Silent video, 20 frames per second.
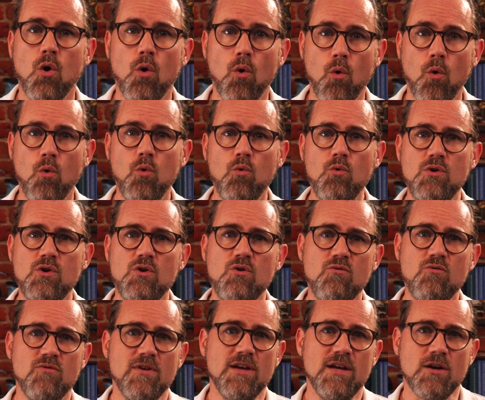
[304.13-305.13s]
all new
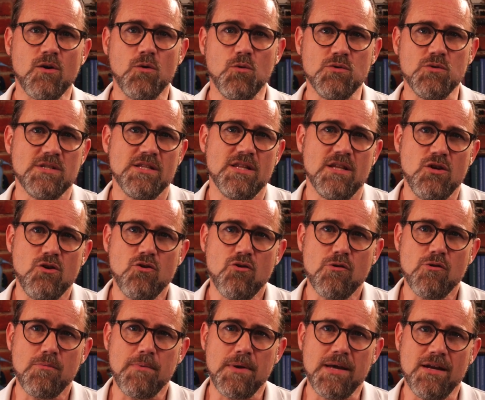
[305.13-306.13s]
vehicles in the
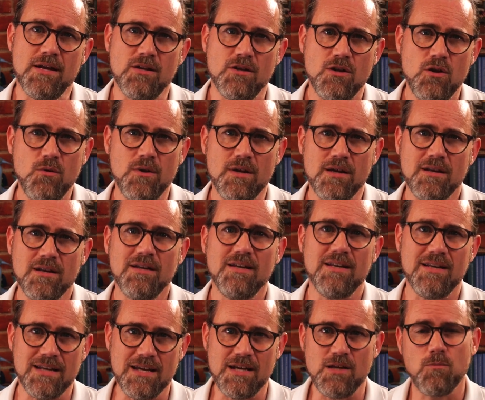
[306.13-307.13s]
European Union
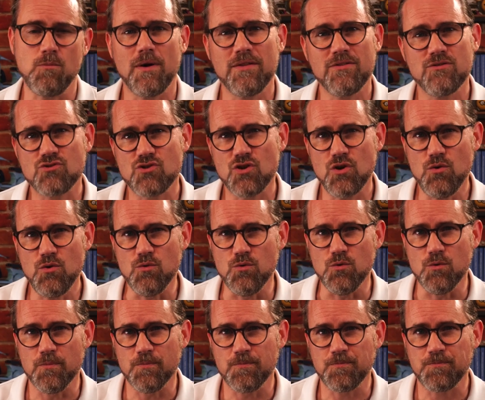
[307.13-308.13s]
need one too?
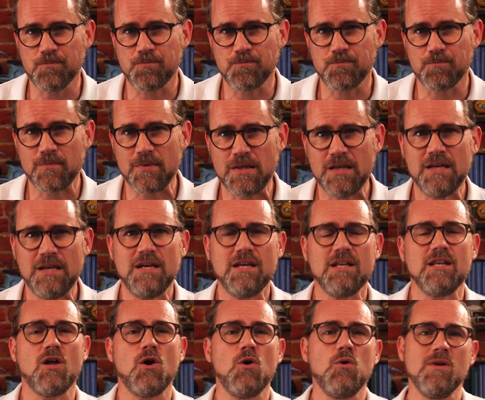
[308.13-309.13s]

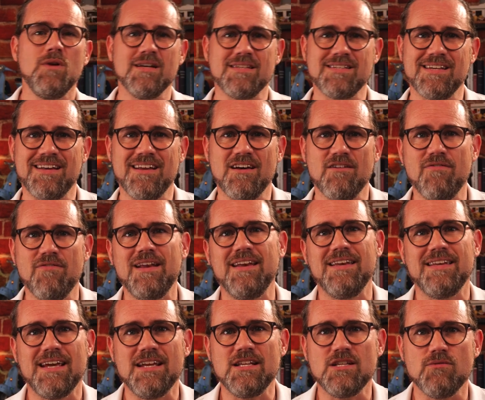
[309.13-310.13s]
Known as an event
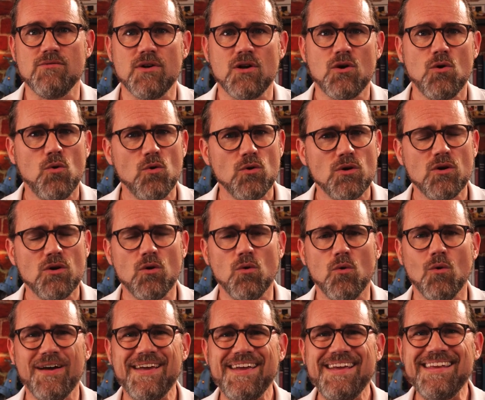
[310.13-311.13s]
data recorder
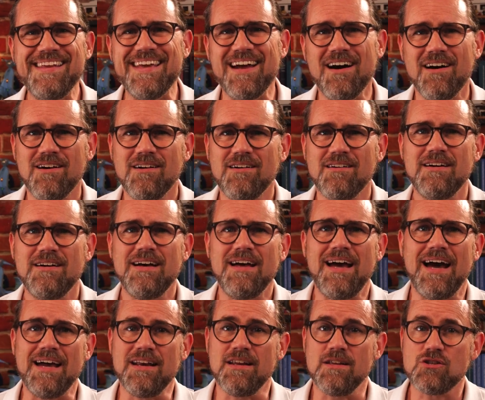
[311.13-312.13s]
or EDR
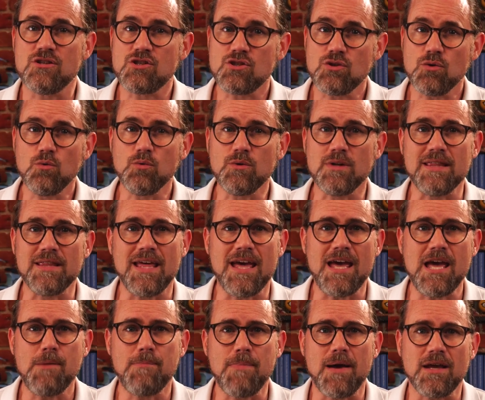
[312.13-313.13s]
and installed in the
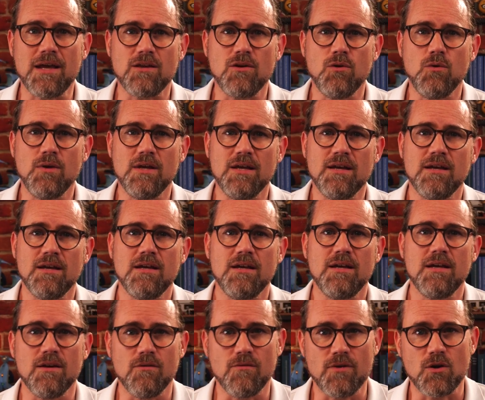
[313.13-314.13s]
airbag unit,
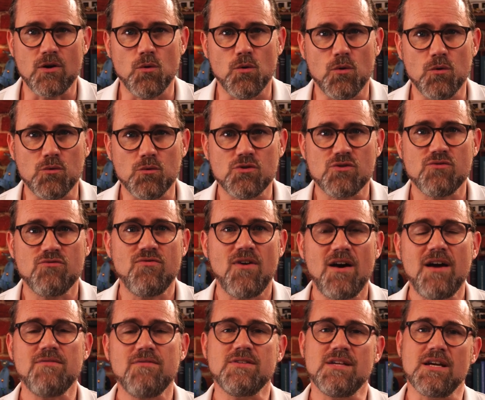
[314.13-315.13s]
it records
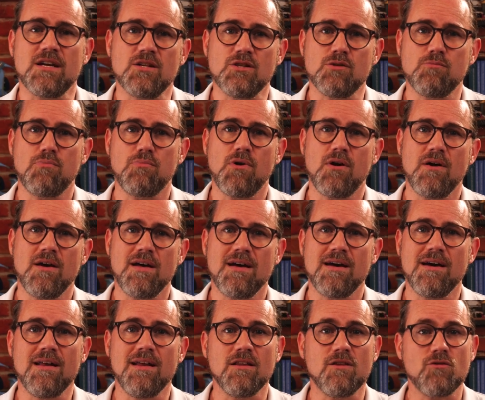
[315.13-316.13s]
5 seconds prior
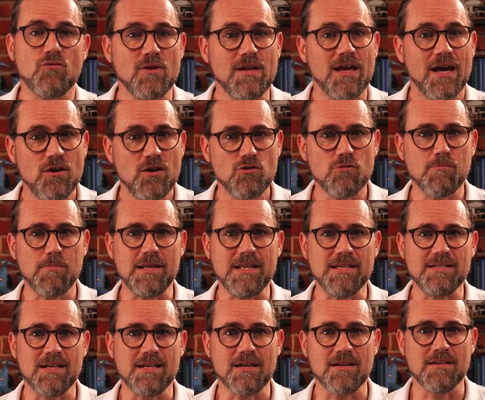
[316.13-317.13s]
and 300
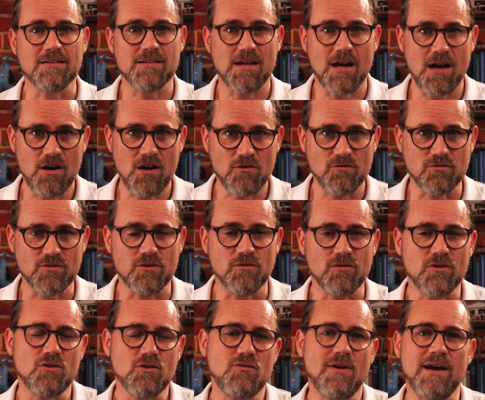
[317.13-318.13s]
milliseconds after a
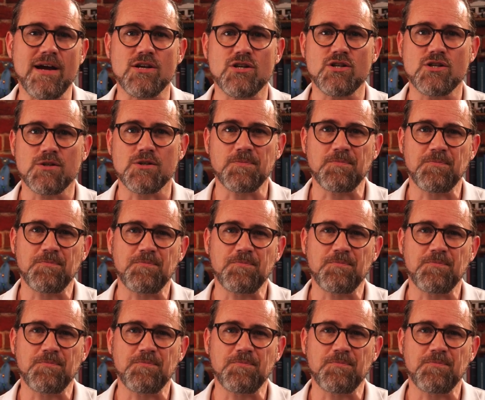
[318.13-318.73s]
crash.